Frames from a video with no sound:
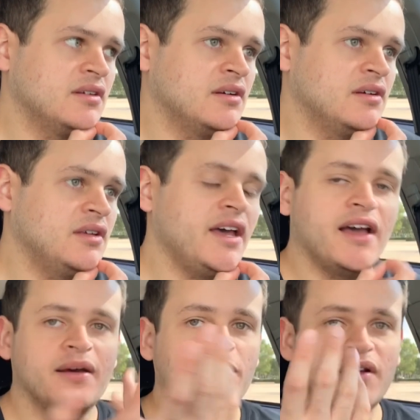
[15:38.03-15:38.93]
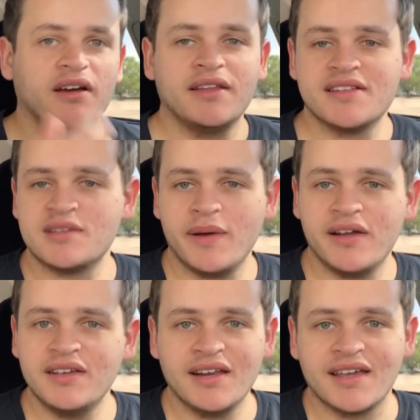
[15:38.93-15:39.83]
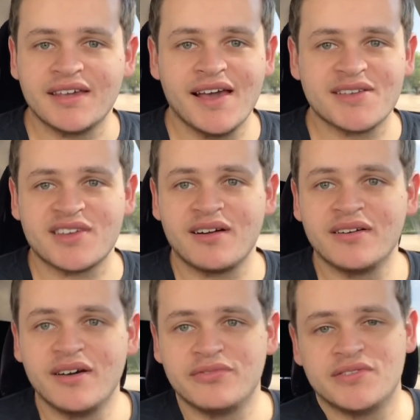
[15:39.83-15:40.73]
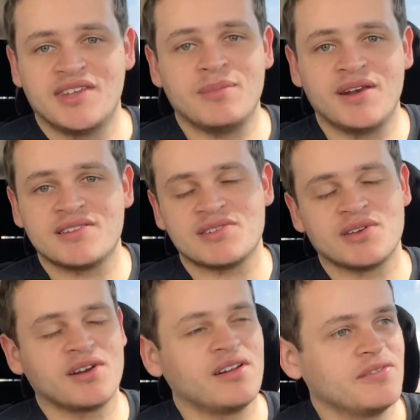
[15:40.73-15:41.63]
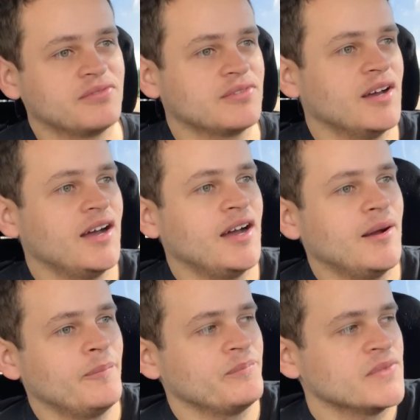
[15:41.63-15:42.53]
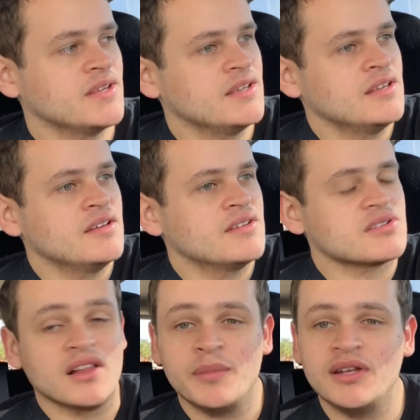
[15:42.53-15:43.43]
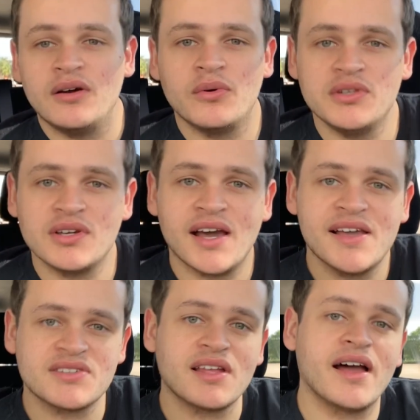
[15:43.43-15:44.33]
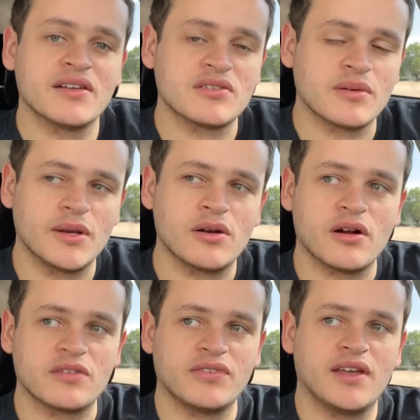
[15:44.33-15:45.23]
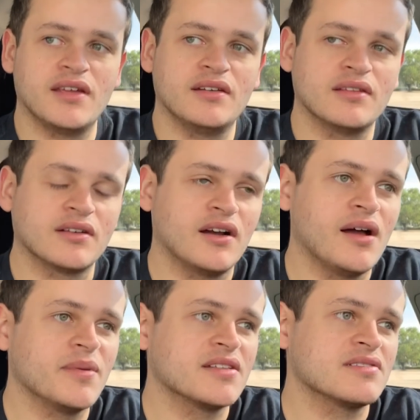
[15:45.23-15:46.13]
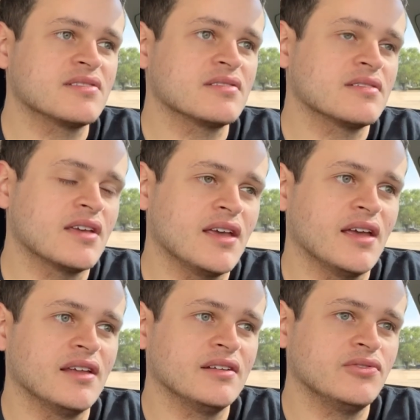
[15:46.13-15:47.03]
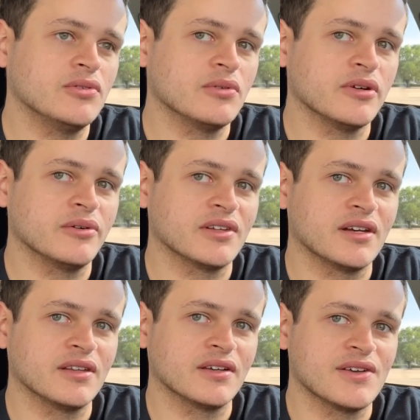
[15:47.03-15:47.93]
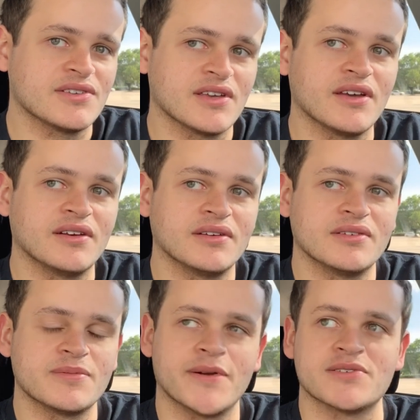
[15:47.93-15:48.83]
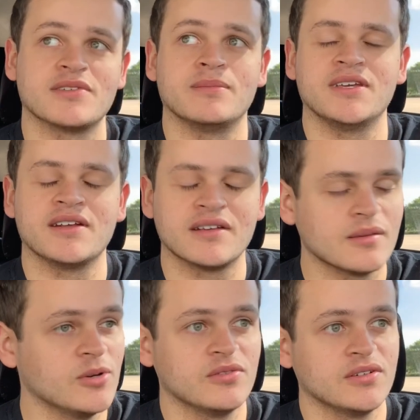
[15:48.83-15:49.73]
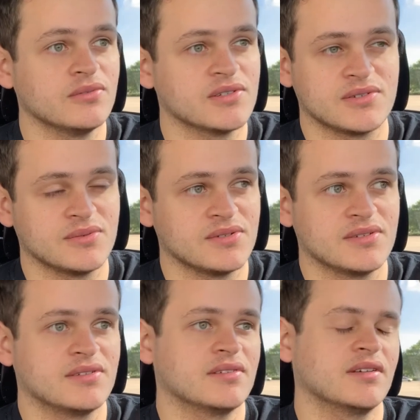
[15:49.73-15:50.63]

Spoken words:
yeah, but that's about it, I guess. I don't know, 15 minutes is good enough. So let me know what you guys thought of Terminator Dark Fate in the comments, and if you agree with anything I said, especially the beginning of the movie, which was,